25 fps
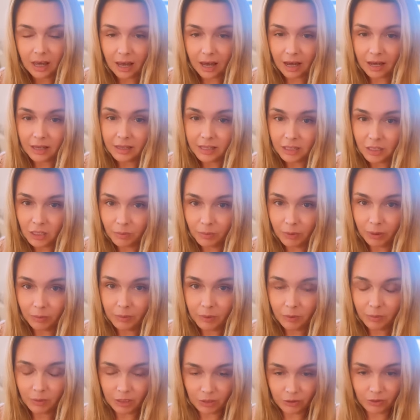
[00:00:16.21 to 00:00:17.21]
And then you're
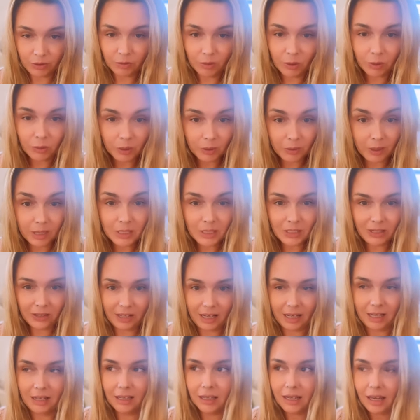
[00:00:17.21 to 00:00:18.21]
probably wondering, well, what do I do
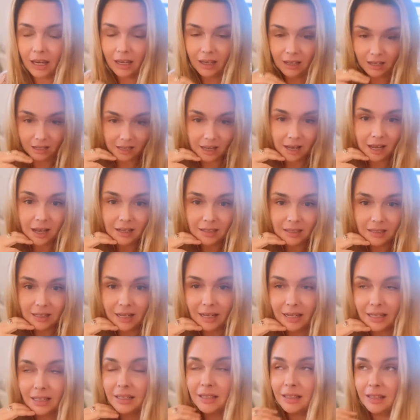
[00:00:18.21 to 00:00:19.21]
then? Okay, I can't
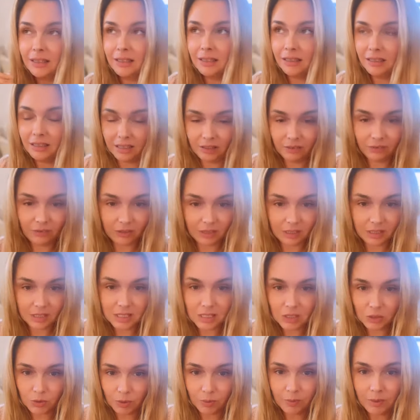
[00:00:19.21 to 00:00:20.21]
like live and
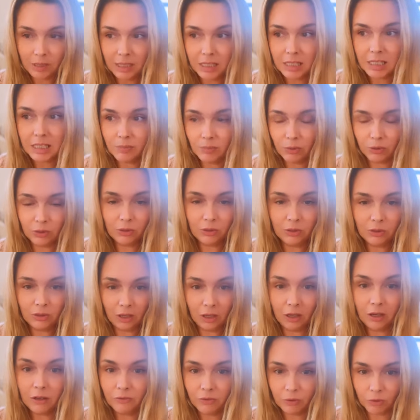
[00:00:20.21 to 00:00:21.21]
swim in this pool
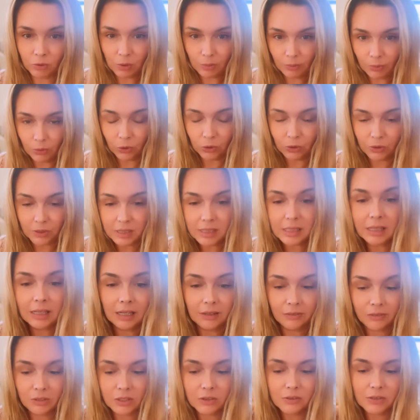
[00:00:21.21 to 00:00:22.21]
of remorse
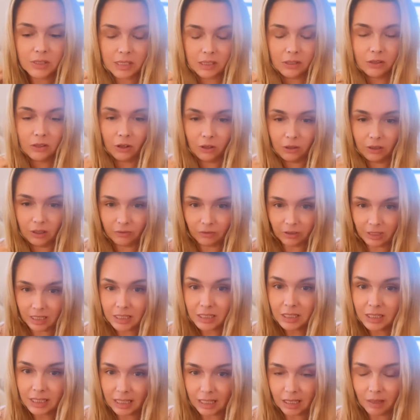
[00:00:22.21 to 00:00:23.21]
after I've set a goal. I need
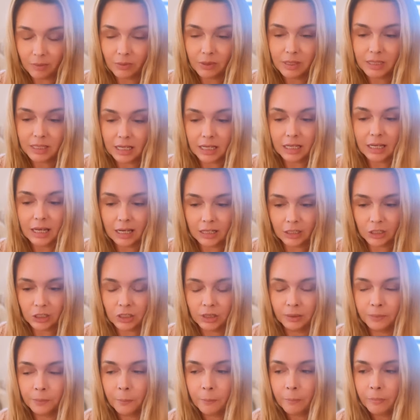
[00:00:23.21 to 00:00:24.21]
to get up and take
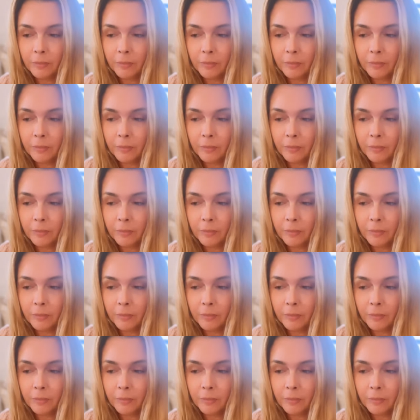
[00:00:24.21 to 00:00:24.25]
action.